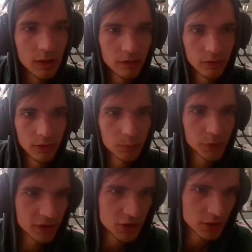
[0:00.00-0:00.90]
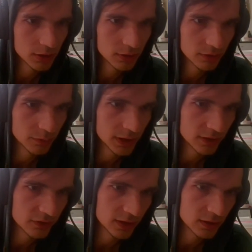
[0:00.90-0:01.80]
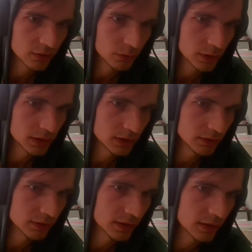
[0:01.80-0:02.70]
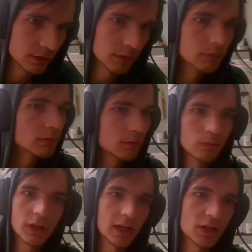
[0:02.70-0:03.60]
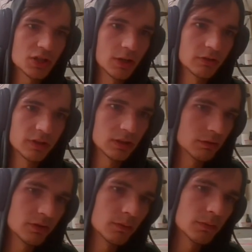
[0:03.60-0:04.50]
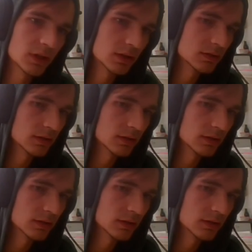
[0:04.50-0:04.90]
So I potentially could have made a second trade here and there and cashed out here or something.